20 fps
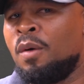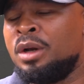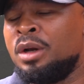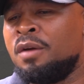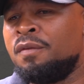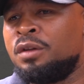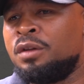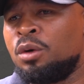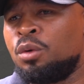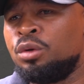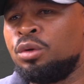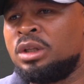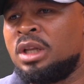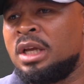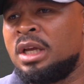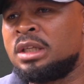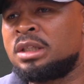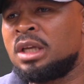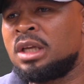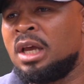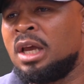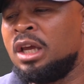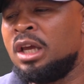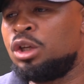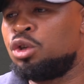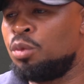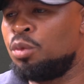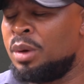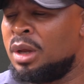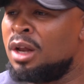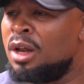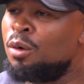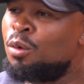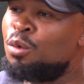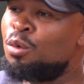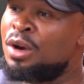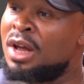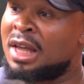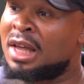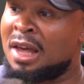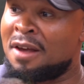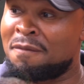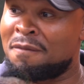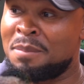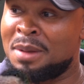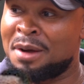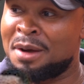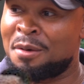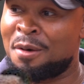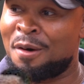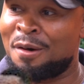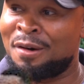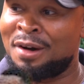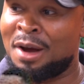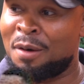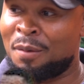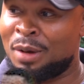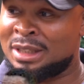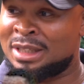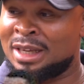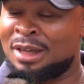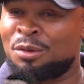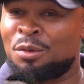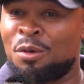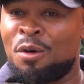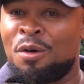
one of the good days, Itumele Nkune gave me a call. I was at